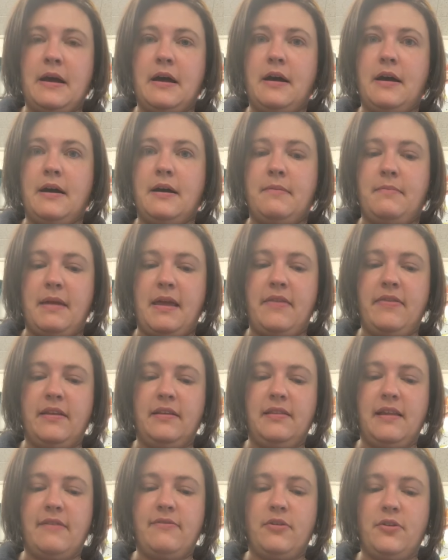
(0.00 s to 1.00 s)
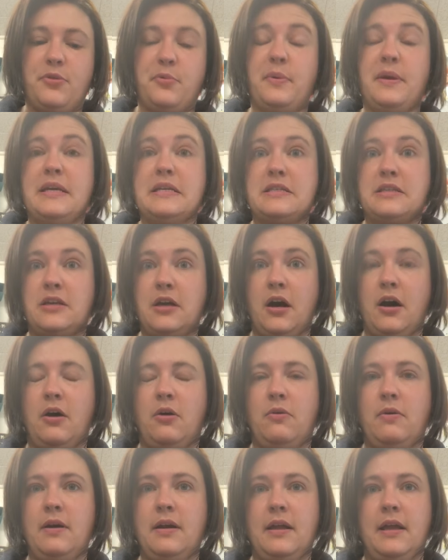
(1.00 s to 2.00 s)
And then level 3 is
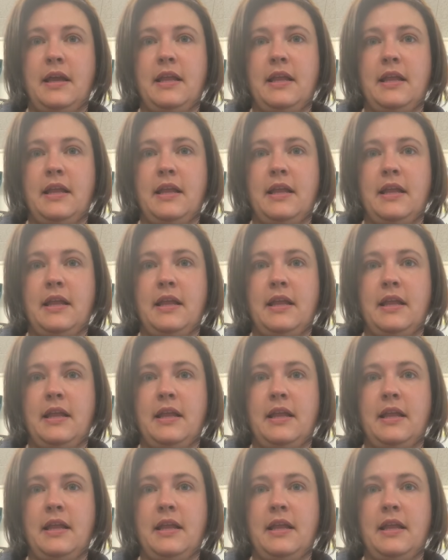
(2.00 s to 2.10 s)
go.